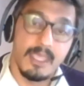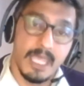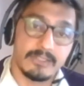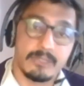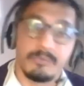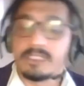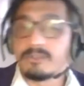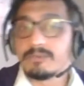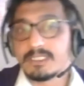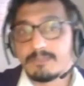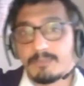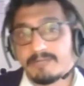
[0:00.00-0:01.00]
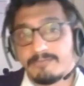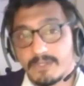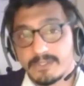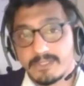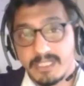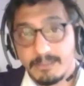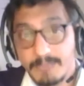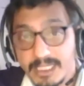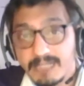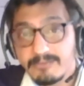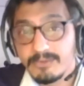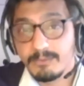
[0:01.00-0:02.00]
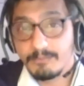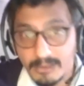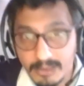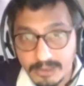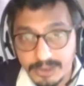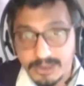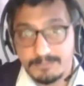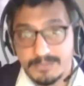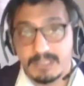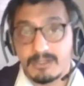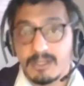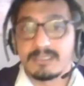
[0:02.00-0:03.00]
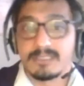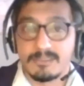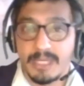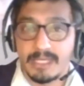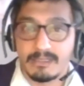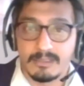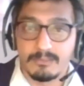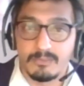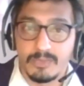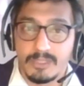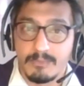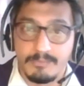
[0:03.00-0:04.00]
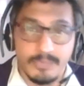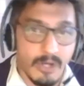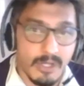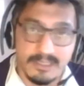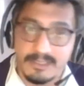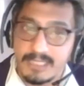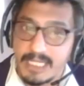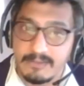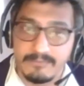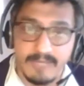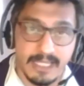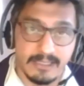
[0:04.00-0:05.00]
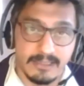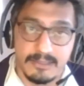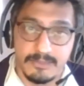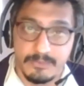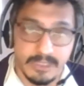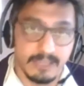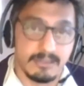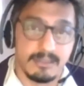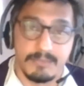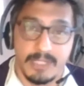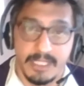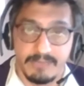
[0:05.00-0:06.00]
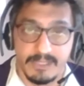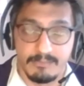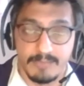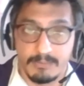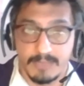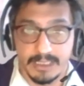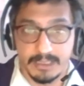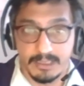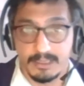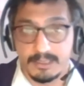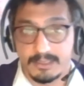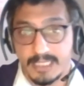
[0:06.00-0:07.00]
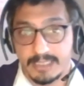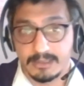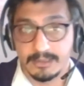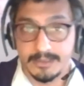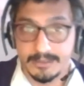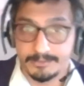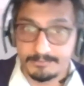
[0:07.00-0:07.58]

And so we do this by fostering meaningful partnerships across the spectrum with a broad set of actors within the private and public sectors.